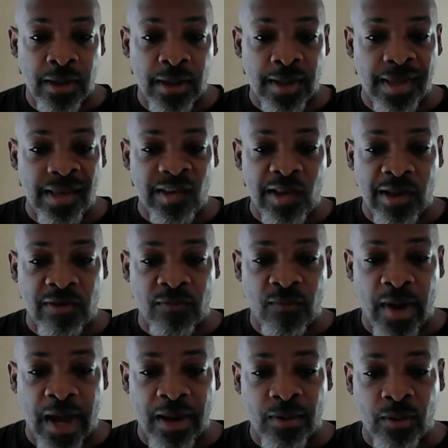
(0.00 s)
at least as
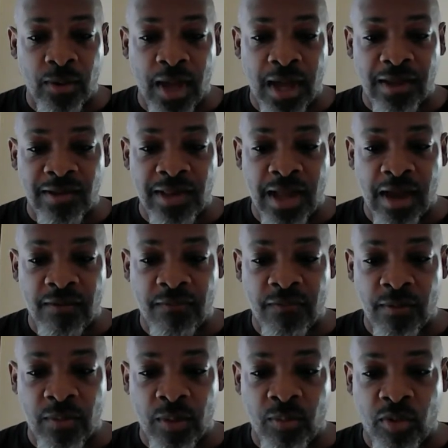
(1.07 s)
radical as that
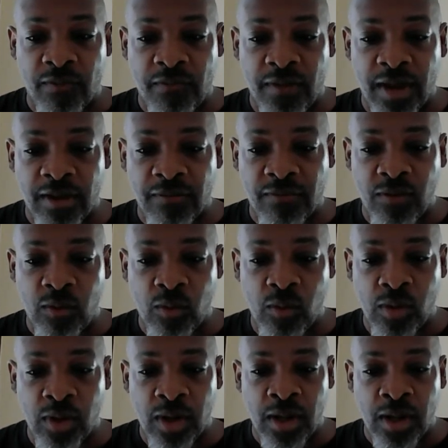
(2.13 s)
from the prophetic view.